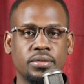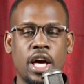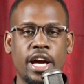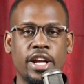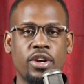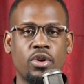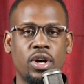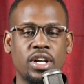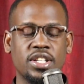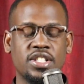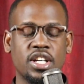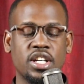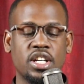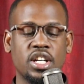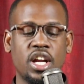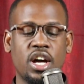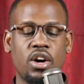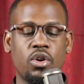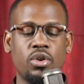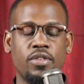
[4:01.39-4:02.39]
I know as at
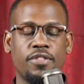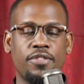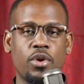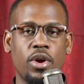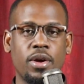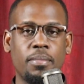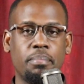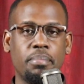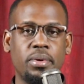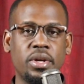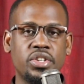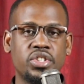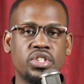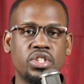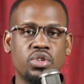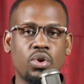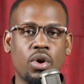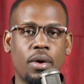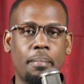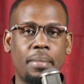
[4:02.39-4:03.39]
now, if you're
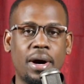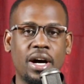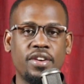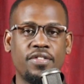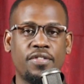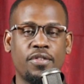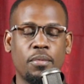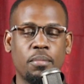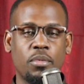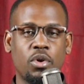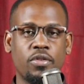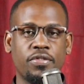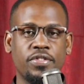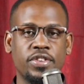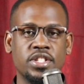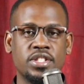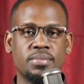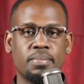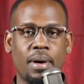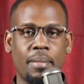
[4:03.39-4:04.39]
impeached, you are barred from
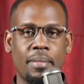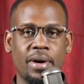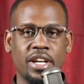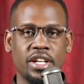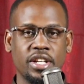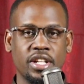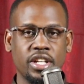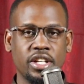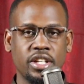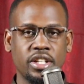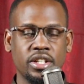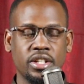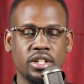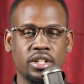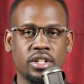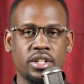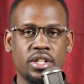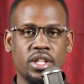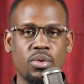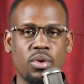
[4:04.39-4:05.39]
office permanently,
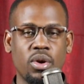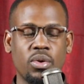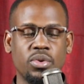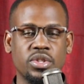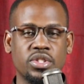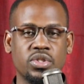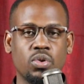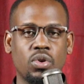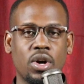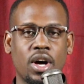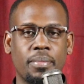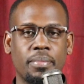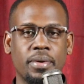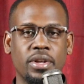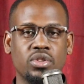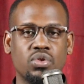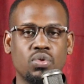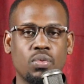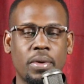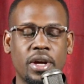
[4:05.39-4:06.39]
the way we saw
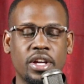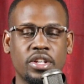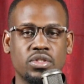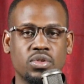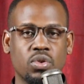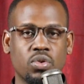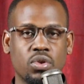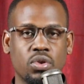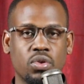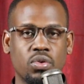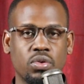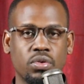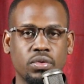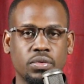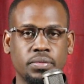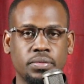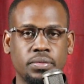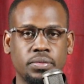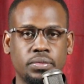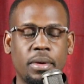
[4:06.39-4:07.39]
happen to Mike Sonko.
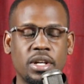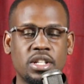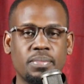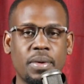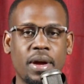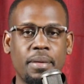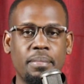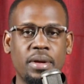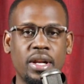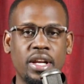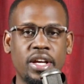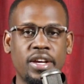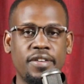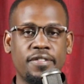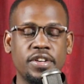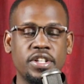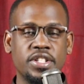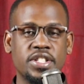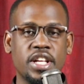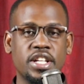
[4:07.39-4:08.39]
But my
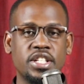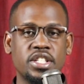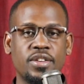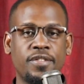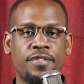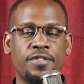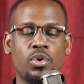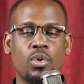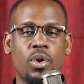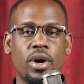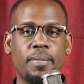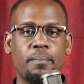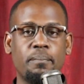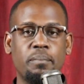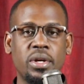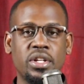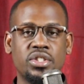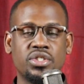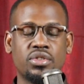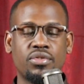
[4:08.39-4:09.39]
belief is that if you are
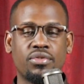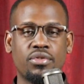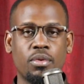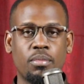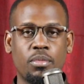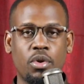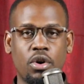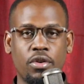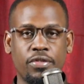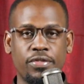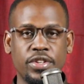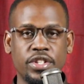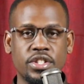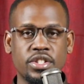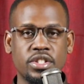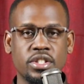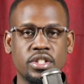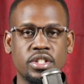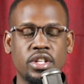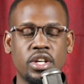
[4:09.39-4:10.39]
impeached from
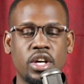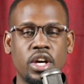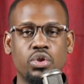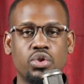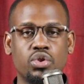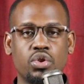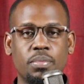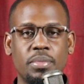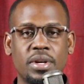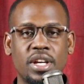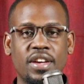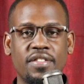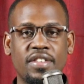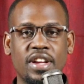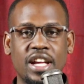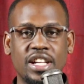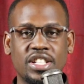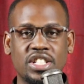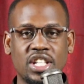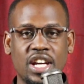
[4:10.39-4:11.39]
office, you should be
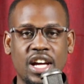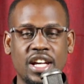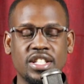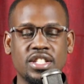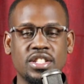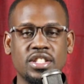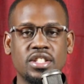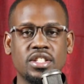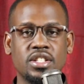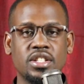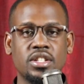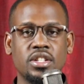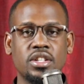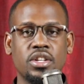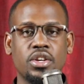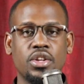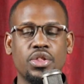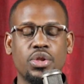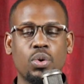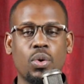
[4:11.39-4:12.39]
given a chance
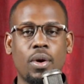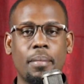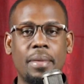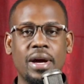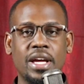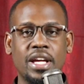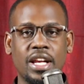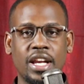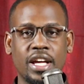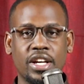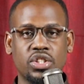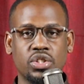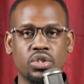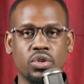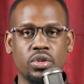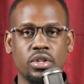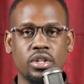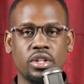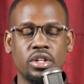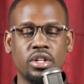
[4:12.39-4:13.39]
through a
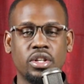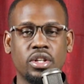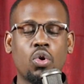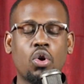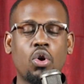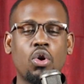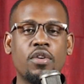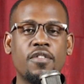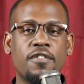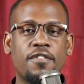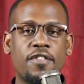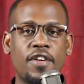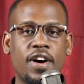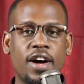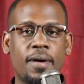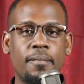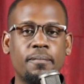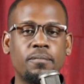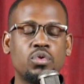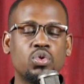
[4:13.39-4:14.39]
by-election to
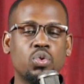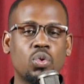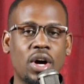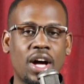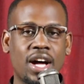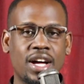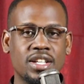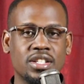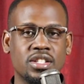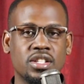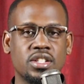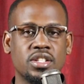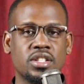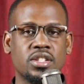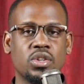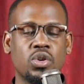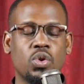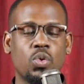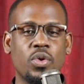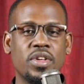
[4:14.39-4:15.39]
confirm to
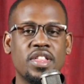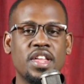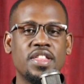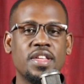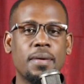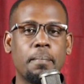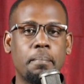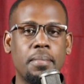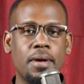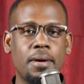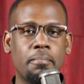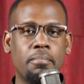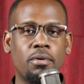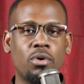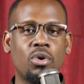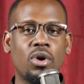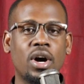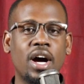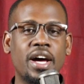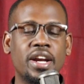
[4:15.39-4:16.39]
us whether the
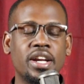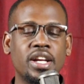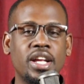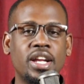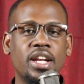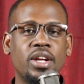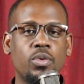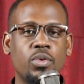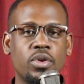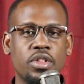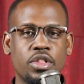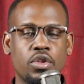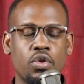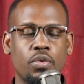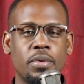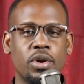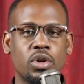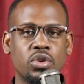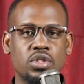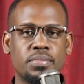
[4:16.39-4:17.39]
people are really with
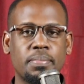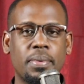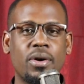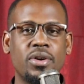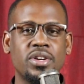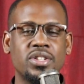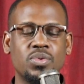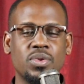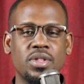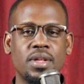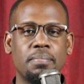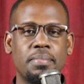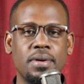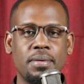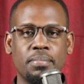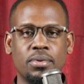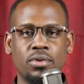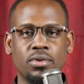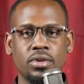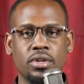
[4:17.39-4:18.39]
you, because power is with the
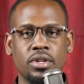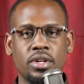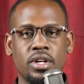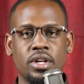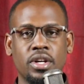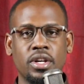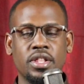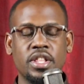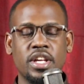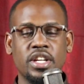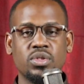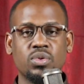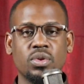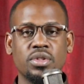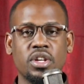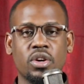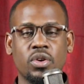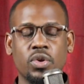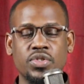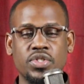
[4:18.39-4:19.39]
people. That is
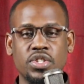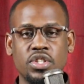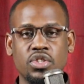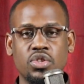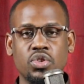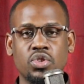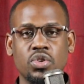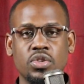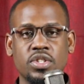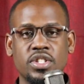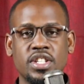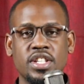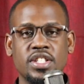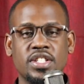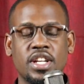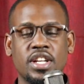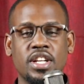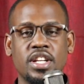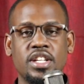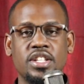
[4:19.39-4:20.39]
what the constitution
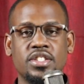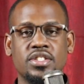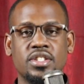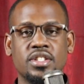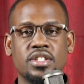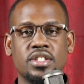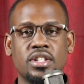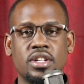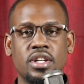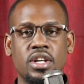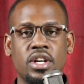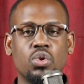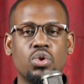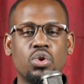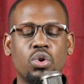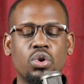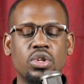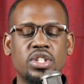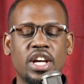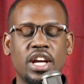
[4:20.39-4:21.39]
says, at least. So
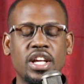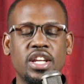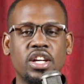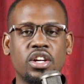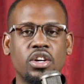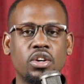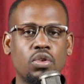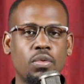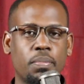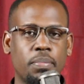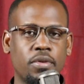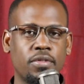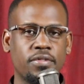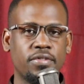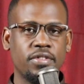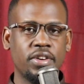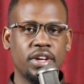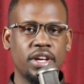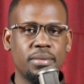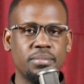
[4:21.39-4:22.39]
no tiny group
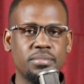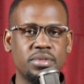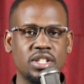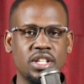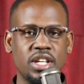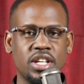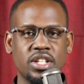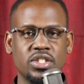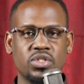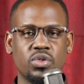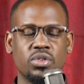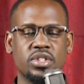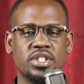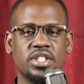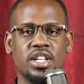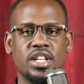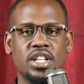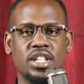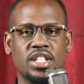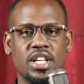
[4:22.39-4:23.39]
of MCAs or
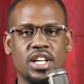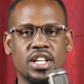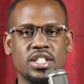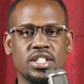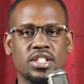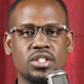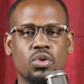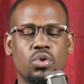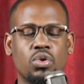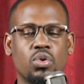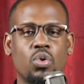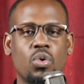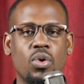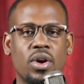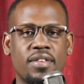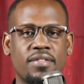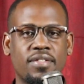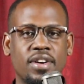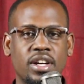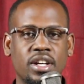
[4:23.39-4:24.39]
senators or
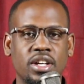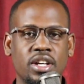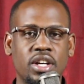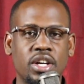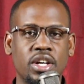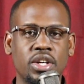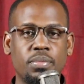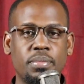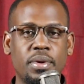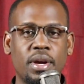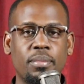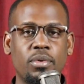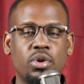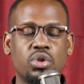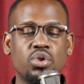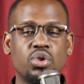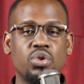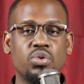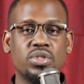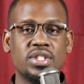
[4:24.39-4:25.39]
whoever should be able
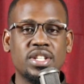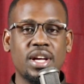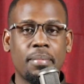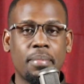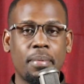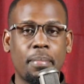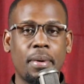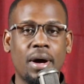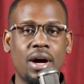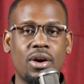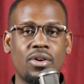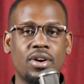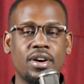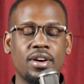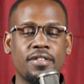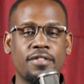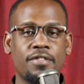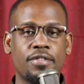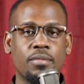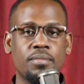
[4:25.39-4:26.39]
to usurp
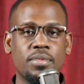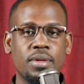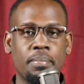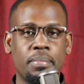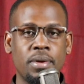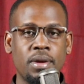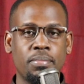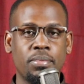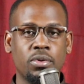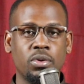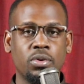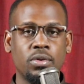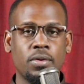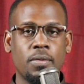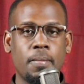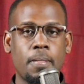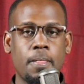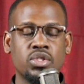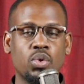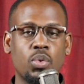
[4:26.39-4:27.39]
power from the people.
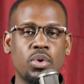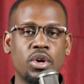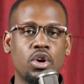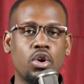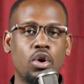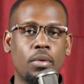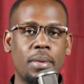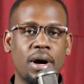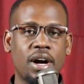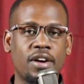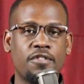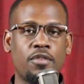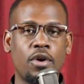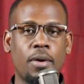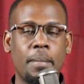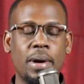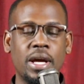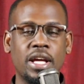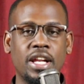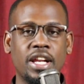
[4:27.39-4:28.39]
So we go back for
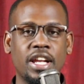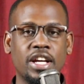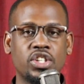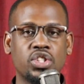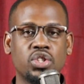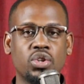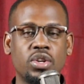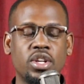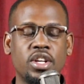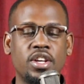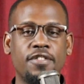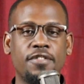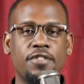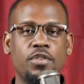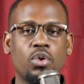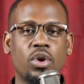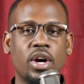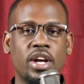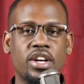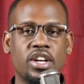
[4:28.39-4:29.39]
a by-election.
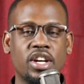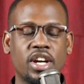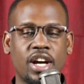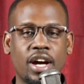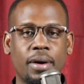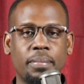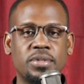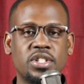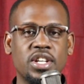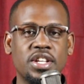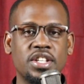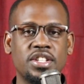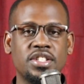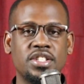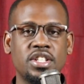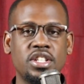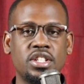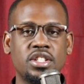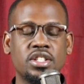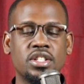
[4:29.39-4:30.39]
If you can recapture the
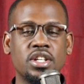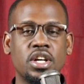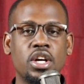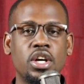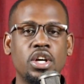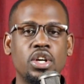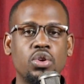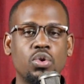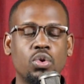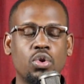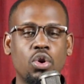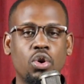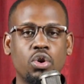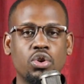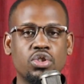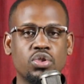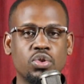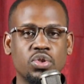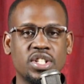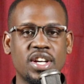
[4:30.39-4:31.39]
seat, you go
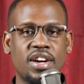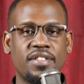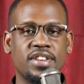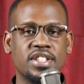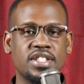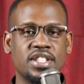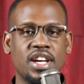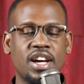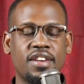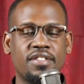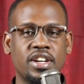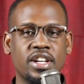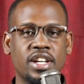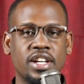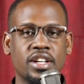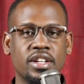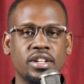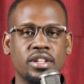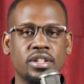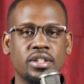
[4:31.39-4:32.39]
on to serve as
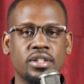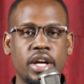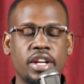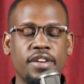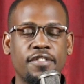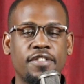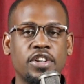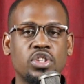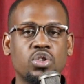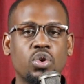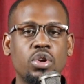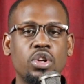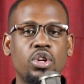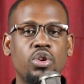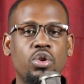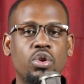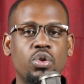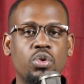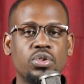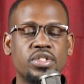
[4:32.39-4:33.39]
governor. And if at all
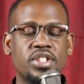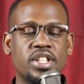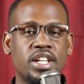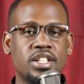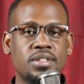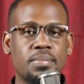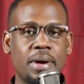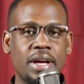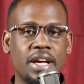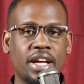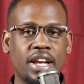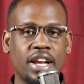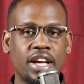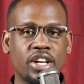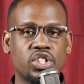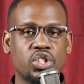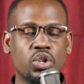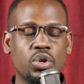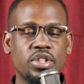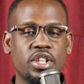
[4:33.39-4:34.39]
you lose that
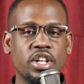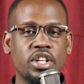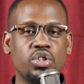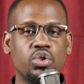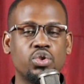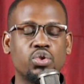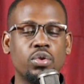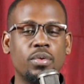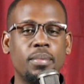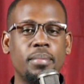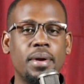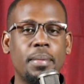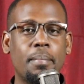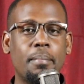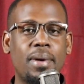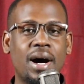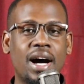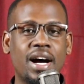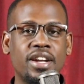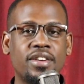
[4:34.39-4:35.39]
by-election, then you should be
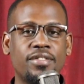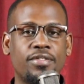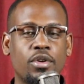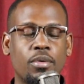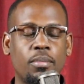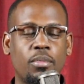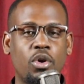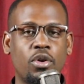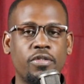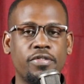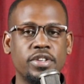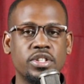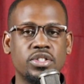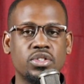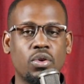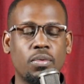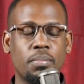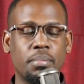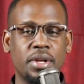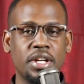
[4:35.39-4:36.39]
barred from office
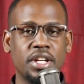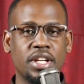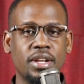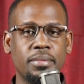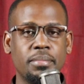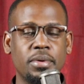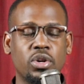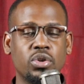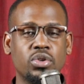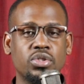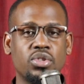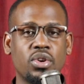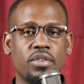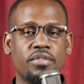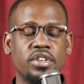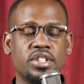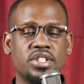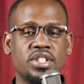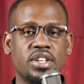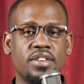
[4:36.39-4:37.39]
completely because you
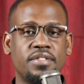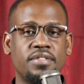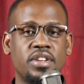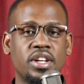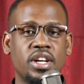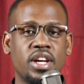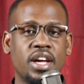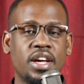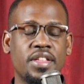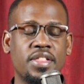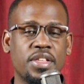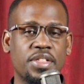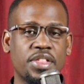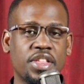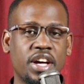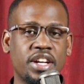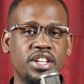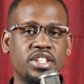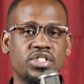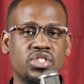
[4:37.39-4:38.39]
have received the
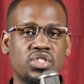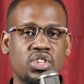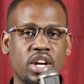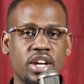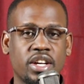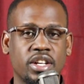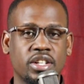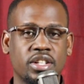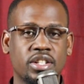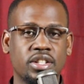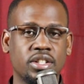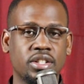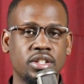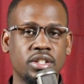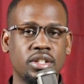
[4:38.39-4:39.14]
third strike.